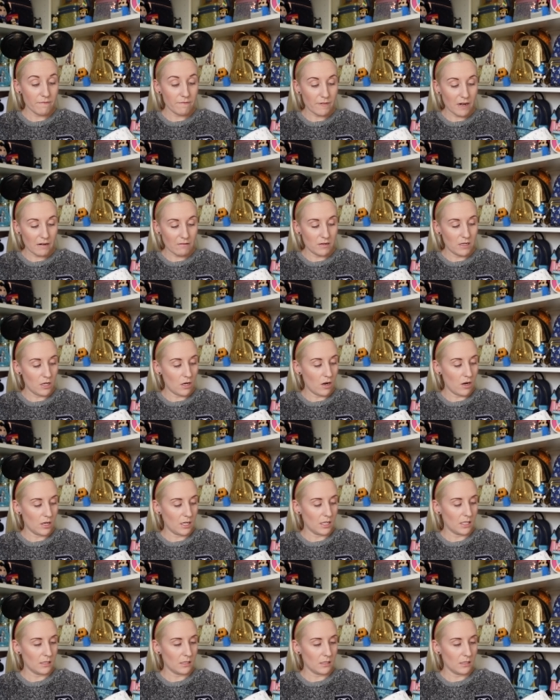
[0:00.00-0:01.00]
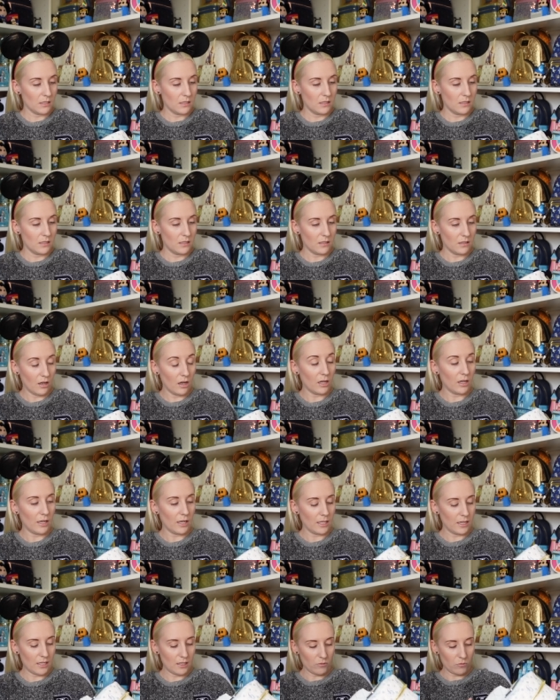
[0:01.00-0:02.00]
very nice. I
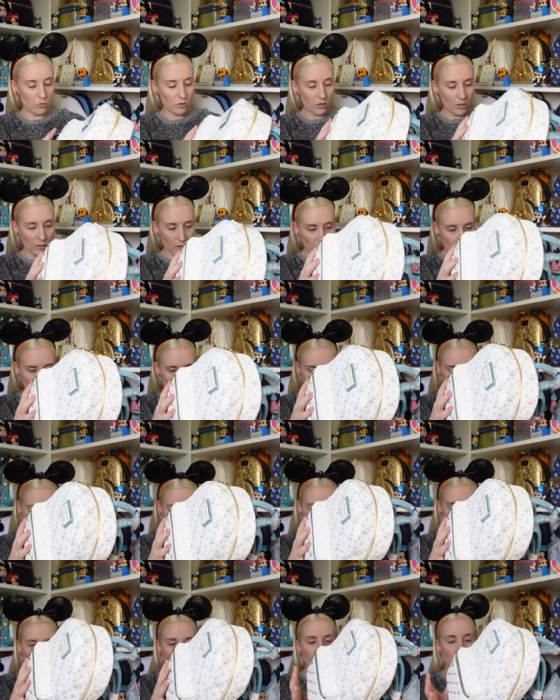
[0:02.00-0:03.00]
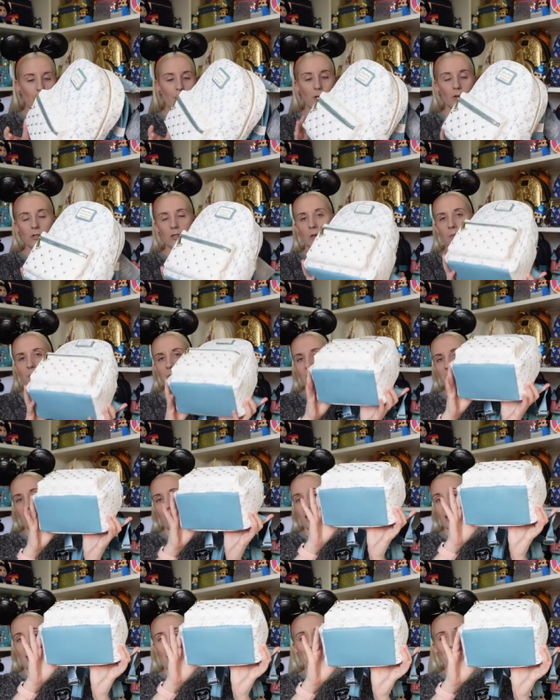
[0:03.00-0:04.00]
like this one a lot. The bottom is
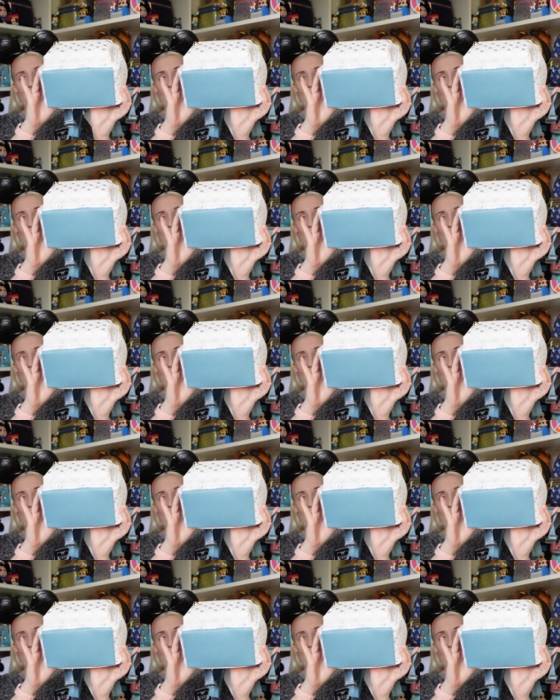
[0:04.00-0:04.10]
like that